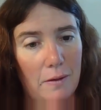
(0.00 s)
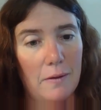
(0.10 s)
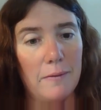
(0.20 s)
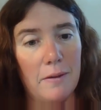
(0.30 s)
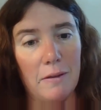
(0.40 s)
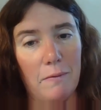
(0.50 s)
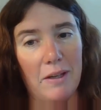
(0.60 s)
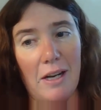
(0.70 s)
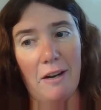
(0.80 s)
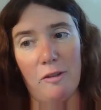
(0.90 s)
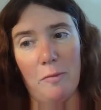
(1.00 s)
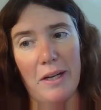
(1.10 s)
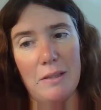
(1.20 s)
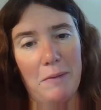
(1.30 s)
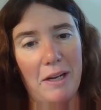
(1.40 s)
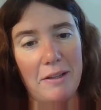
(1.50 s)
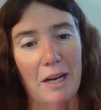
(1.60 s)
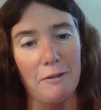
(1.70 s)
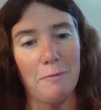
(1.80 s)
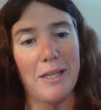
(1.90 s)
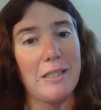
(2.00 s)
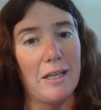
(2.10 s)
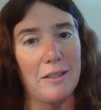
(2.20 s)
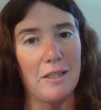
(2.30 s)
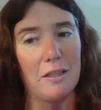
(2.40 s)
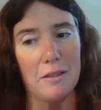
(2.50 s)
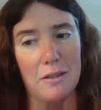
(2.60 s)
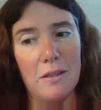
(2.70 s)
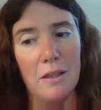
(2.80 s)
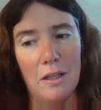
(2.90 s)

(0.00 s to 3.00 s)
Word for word: Yeah. We got everybody's mail that everybody sent us.